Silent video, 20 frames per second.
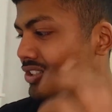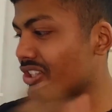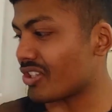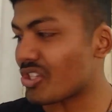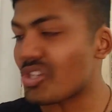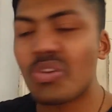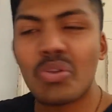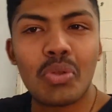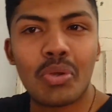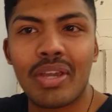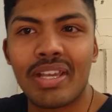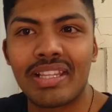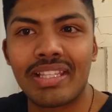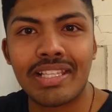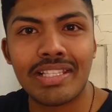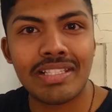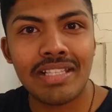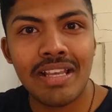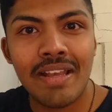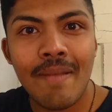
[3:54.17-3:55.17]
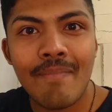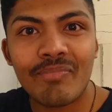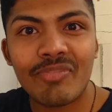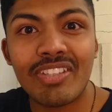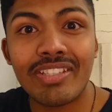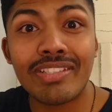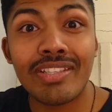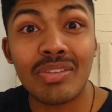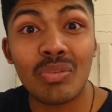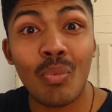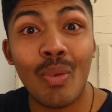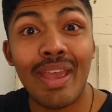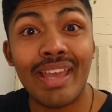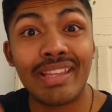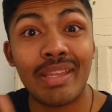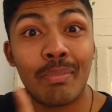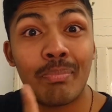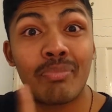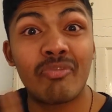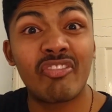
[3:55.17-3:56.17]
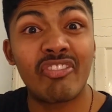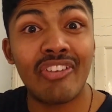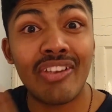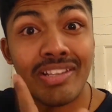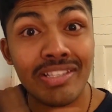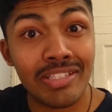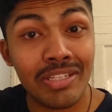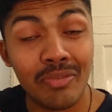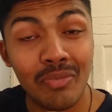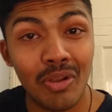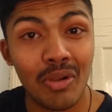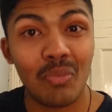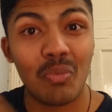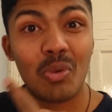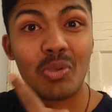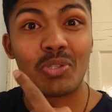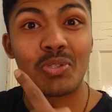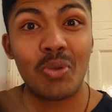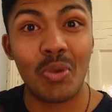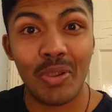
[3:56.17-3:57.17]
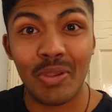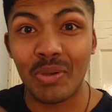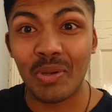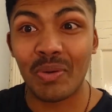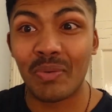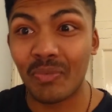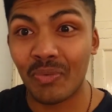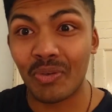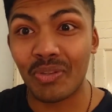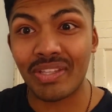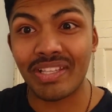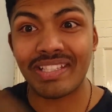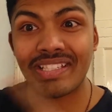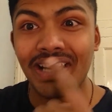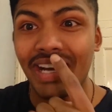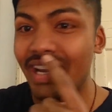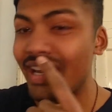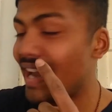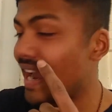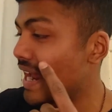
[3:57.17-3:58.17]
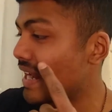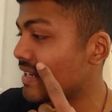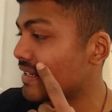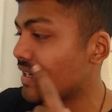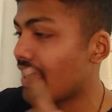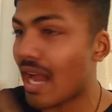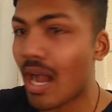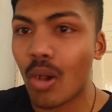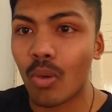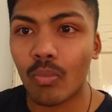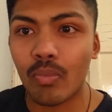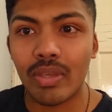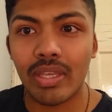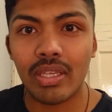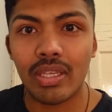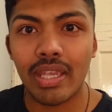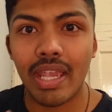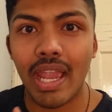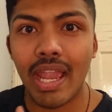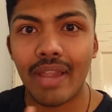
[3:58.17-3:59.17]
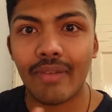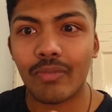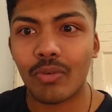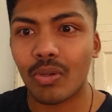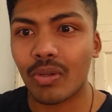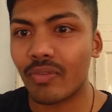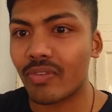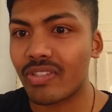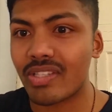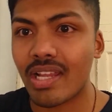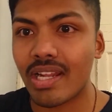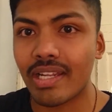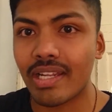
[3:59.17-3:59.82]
just look at this. This is where the festival was going on for this guy and now we have all of a